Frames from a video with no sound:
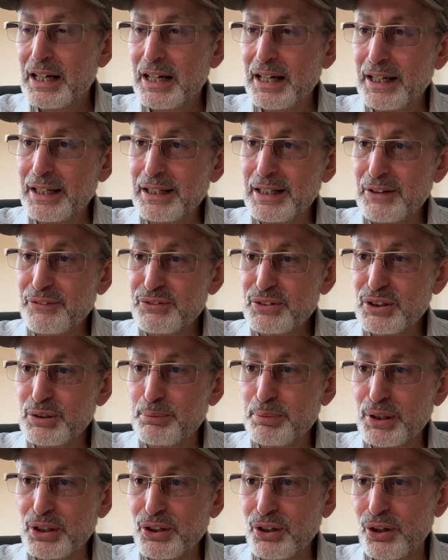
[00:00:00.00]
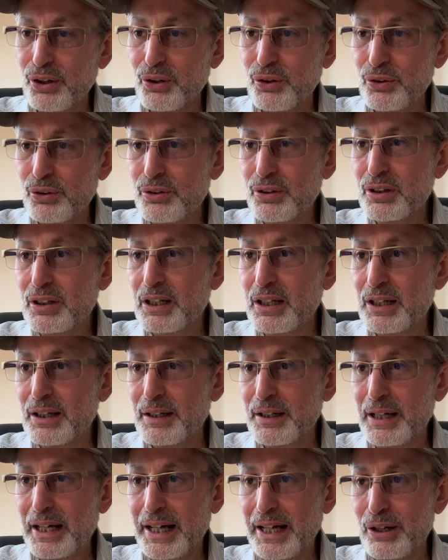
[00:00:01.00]
I left you below
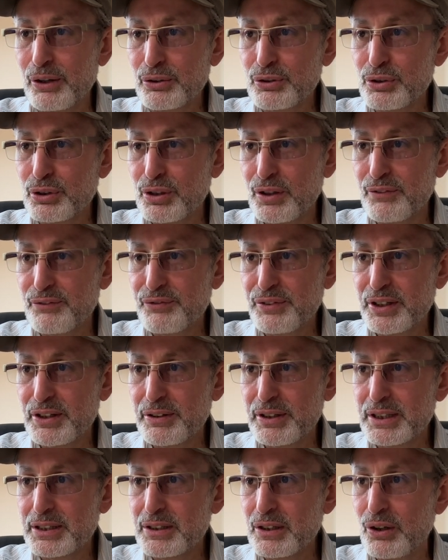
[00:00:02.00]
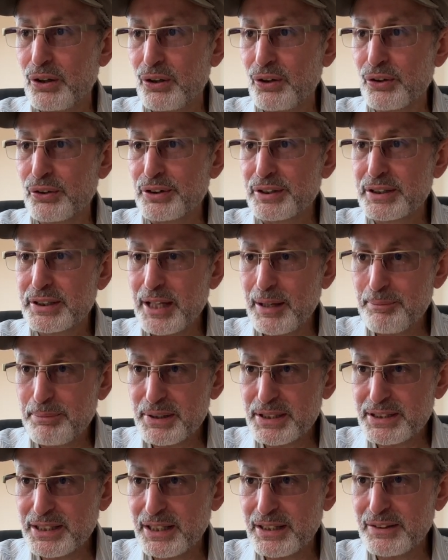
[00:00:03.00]
uh, how to configure it on 10
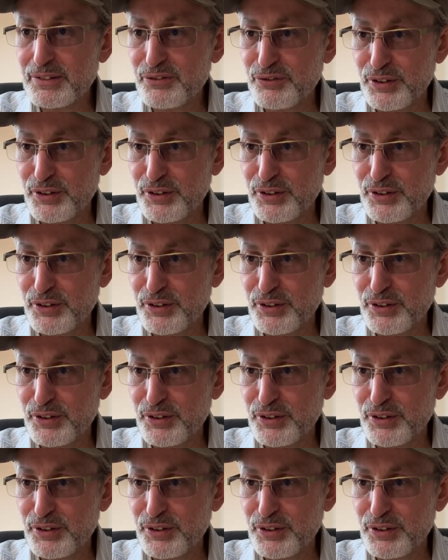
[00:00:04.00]
percent,